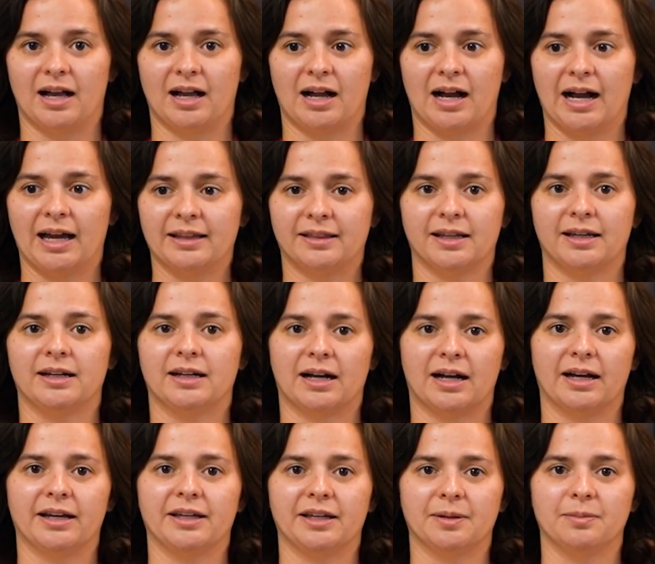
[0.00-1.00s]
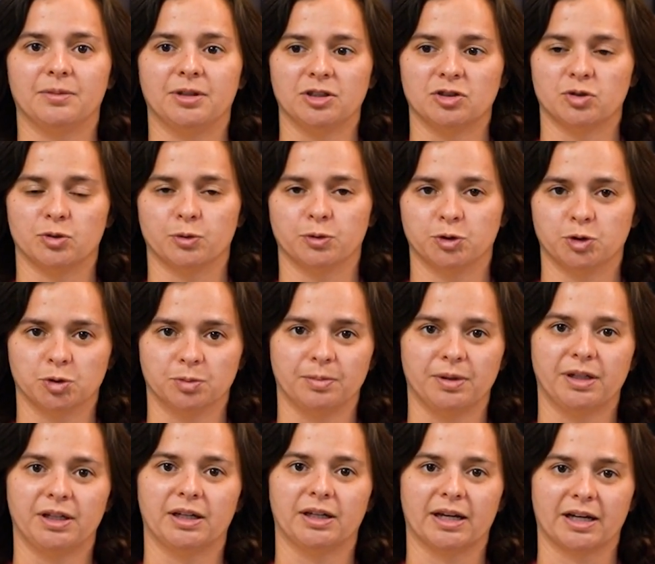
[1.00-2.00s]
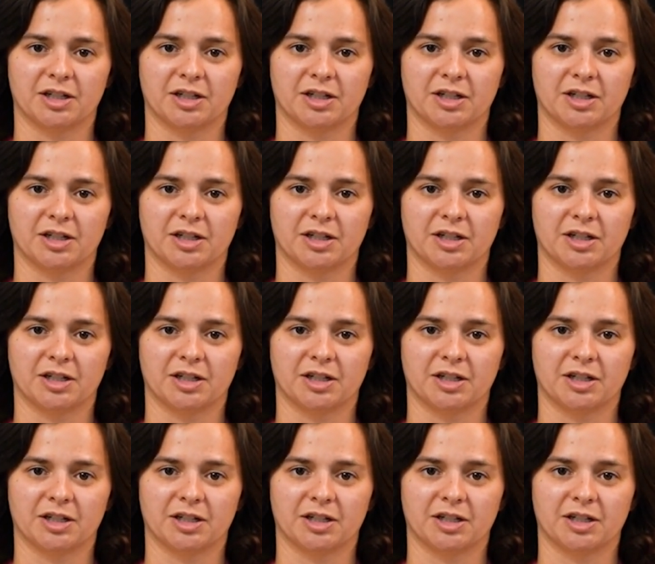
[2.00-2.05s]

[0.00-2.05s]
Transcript: I am the social media